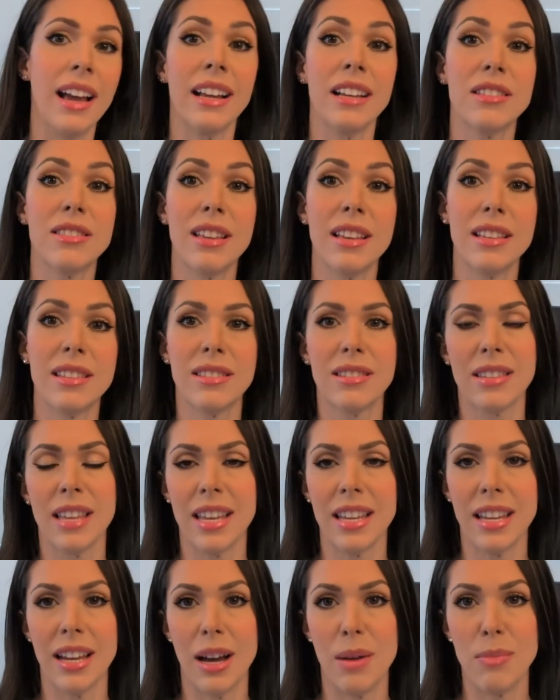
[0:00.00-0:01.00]
I guess it's
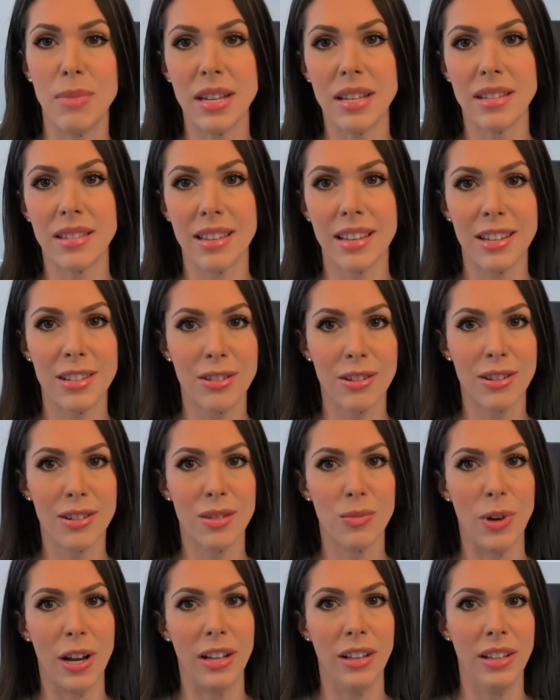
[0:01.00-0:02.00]
like a meat slicer
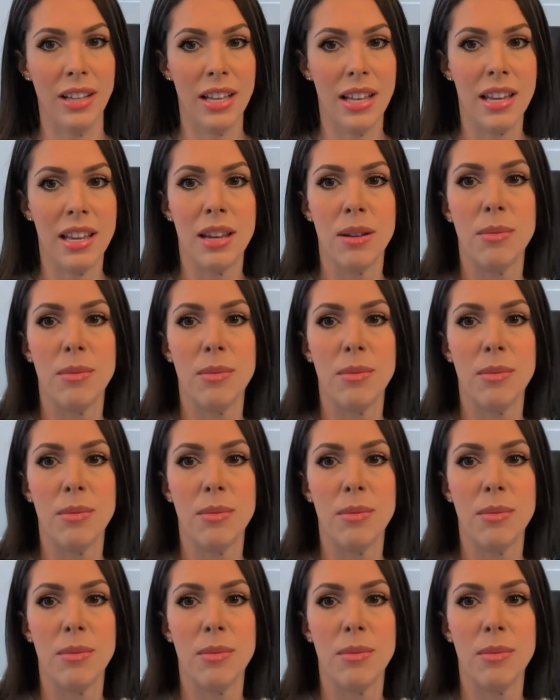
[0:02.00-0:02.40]
as well,